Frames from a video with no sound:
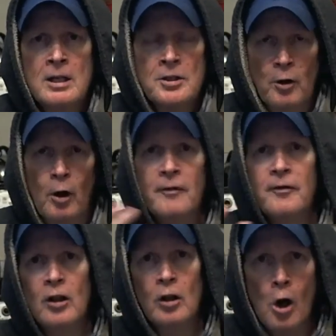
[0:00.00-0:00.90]
Sorry
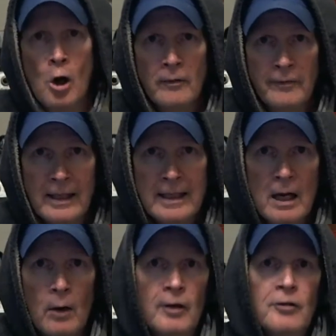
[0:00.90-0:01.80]
for the long
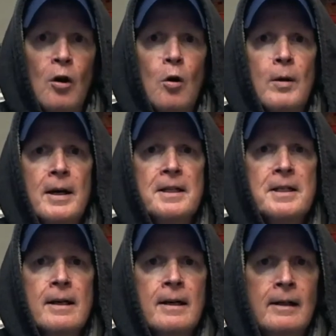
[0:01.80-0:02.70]
video, as always,